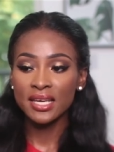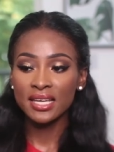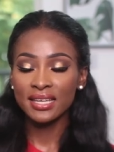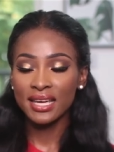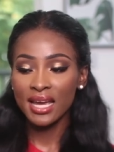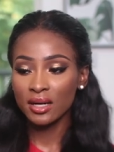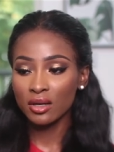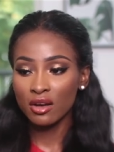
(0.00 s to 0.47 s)
me
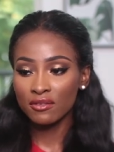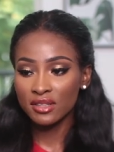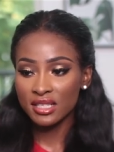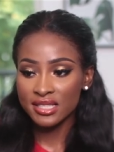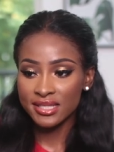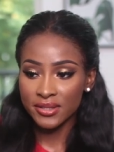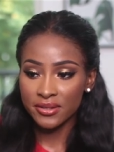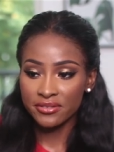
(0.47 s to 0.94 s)
again of
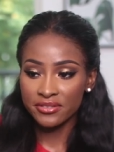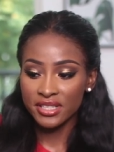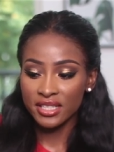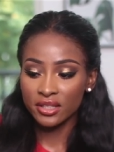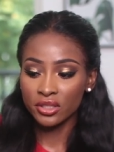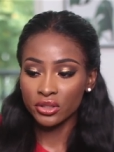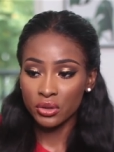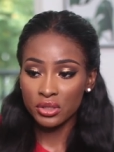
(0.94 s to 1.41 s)
the
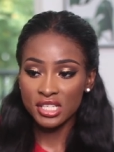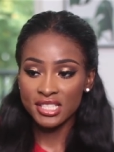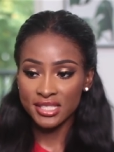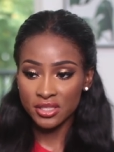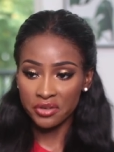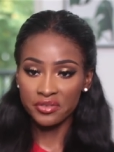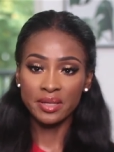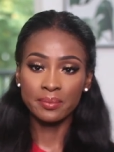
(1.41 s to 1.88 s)
Sylvie, the Gucci
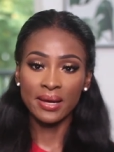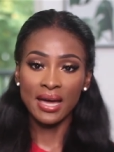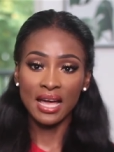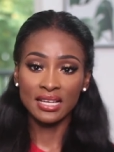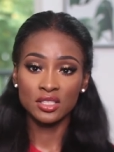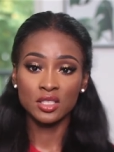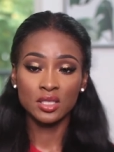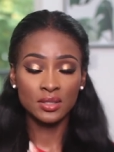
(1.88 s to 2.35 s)
Sylvie
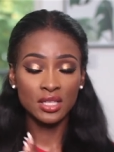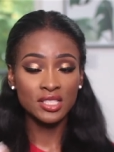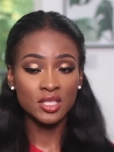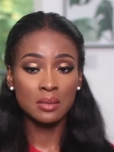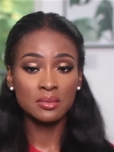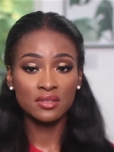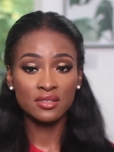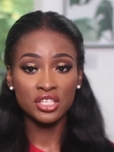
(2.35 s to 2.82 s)
bags
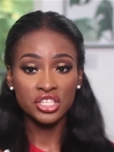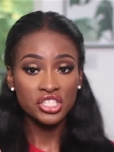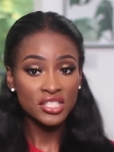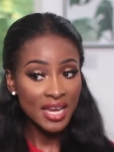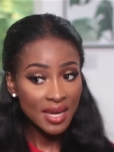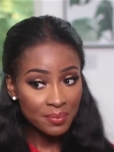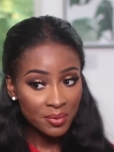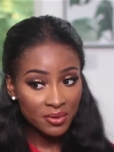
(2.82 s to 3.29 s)
in terms of the
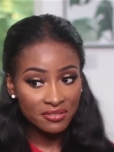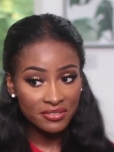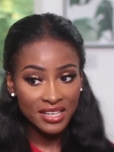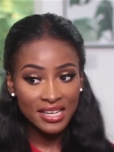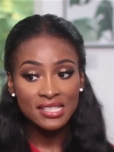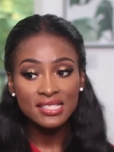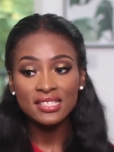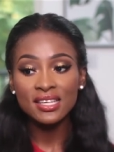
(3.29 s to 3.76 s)
shape of
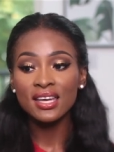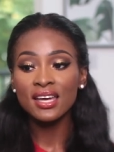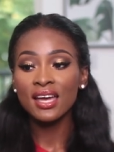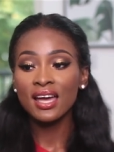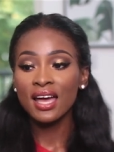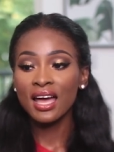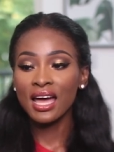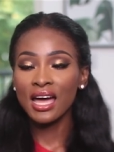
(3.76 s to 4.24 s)
it
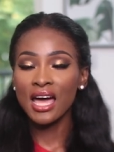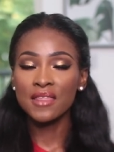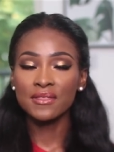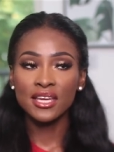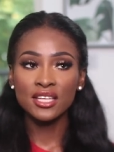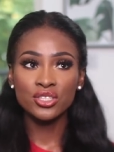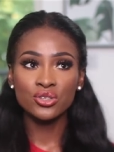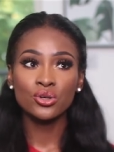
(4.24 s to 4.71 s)

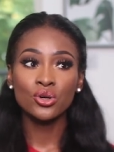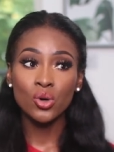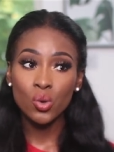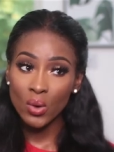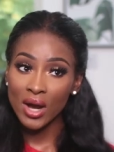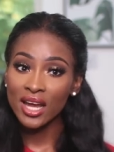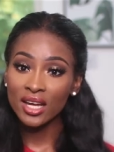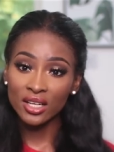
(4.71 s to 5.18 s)
and they do
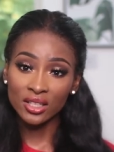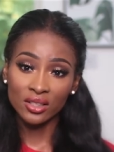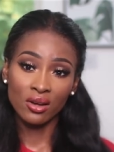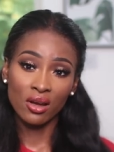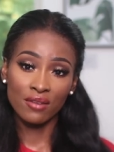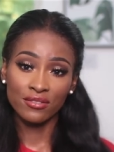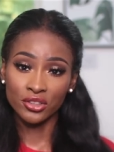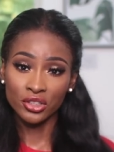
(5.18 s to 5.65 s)
quite a
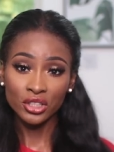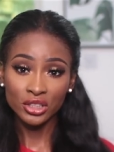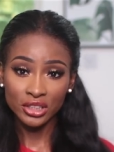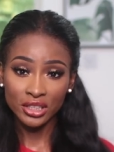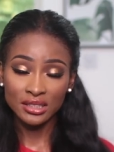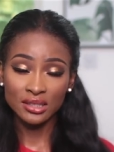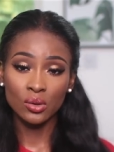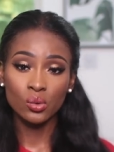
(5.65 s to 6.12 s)
lot of
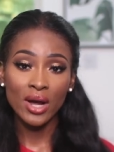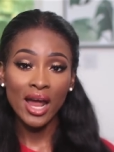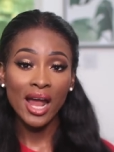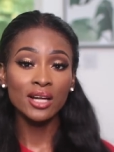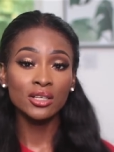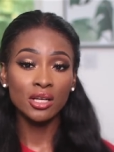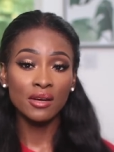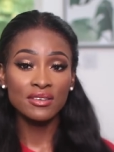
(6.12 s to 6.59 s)
colors and
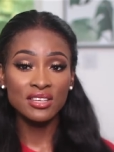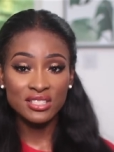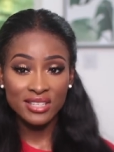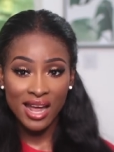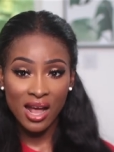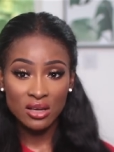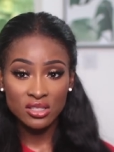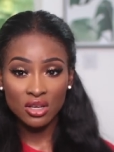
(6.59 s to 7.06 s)
quite a lot of
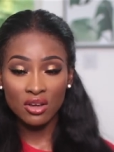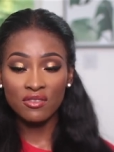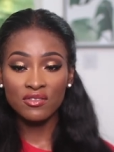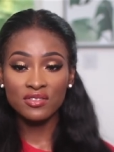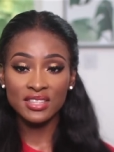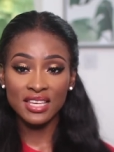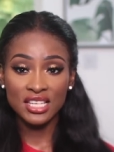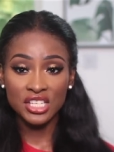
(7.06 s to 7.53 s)
styles
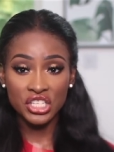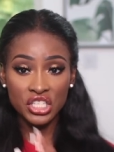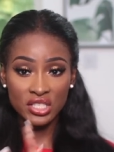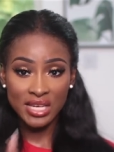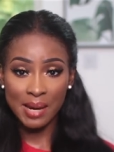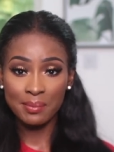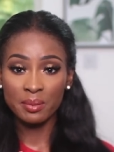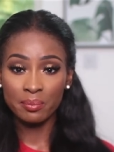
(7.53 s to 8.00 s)
of this
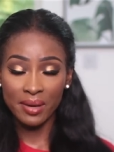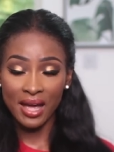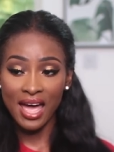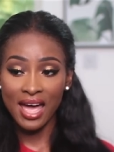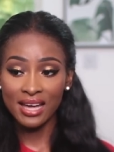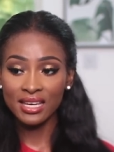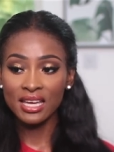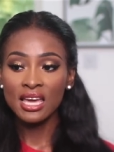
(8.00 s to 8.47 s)
shaped
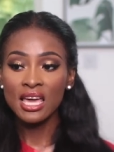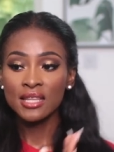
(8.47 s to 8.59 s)
bag